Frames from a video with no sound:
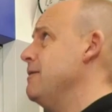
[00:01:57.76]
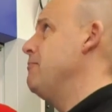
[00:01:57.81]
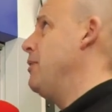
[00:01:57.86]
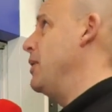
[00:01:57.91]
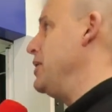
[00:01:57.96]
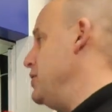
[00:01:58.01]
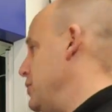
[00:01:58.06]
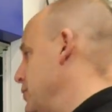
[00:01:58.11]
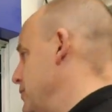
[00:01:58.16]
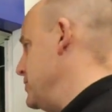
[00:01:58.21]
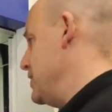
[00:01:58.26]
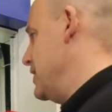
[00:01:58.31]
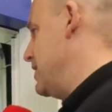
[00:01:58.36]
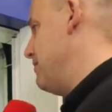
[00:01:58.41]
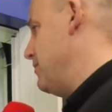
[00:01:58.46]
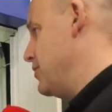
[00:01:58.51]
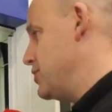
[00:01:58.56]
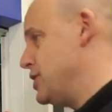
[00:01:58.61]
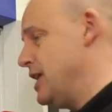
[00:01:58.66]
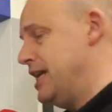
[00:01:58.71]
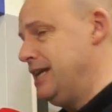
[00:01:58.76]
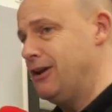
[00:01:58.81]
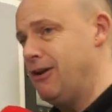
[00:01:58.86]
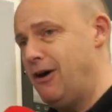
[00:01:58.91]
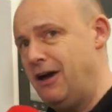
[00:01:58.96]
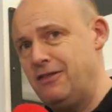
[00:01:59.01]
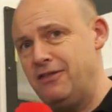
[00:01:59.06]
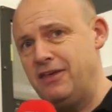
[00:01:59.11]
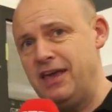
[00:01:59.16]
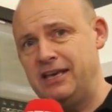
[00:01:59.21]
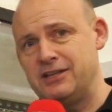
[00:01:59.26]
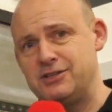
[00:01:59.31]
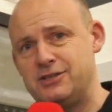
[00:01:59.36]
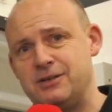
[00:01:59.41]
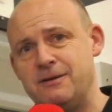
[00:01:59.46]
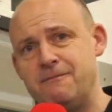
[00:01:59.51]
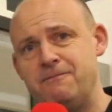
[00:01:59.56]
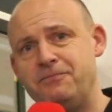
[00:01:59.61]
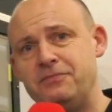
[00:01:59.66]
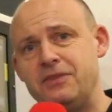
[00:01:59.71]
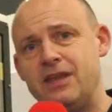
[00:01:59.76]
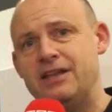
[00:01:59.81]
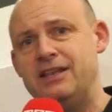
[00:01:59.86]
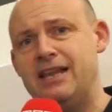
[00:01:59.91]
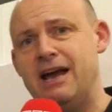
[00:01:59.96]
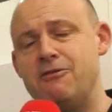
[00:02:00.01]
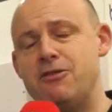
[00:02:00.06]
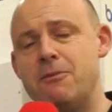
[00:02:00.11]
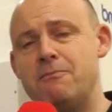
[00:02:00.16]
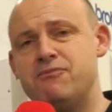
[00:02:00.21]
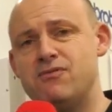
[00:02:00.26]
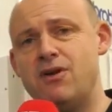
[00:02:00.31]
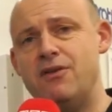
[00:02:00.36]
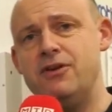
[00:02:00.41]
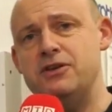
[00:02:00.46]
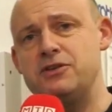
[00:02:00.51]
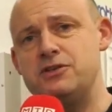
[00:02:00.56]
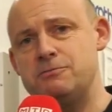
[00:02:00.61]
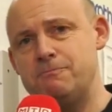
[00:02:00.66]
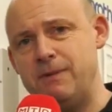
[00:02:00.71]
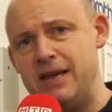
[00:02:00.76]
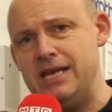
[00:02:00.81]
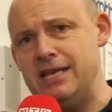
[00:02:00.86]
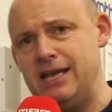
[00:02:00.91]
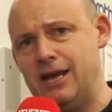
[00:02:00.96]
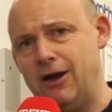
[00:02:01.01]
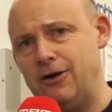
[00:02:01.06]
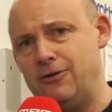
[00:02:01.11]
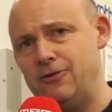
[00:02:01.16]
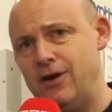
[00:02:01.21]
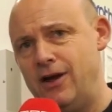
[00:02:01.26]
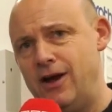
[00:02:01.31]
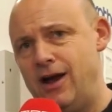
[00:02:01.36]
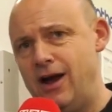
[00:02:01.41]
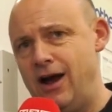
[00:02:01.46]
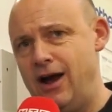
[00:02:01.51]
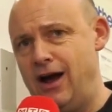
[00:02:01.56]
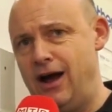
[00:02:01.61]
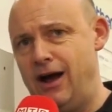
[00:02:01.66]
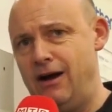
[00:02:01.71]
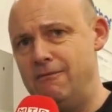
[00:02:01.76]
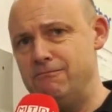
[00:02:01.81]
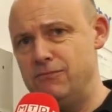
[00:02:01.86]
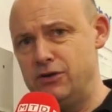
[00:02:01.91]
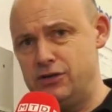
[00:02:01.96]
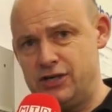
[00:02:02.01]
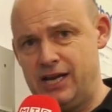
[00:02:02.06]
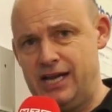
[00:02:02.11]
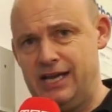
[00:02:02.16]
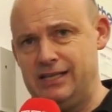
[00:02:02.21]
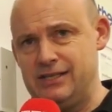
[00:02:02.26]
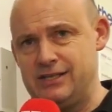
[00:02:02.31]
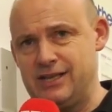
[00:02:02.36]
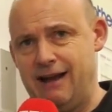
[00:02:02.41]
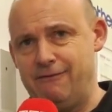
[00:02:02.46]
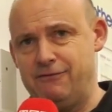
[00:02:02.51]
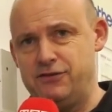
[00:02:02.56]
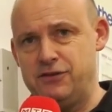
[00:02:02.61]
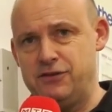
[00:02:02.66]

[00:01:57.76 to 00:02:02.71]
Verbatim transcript: by using a machine like this. Now, the Brother Speedio uh, machines have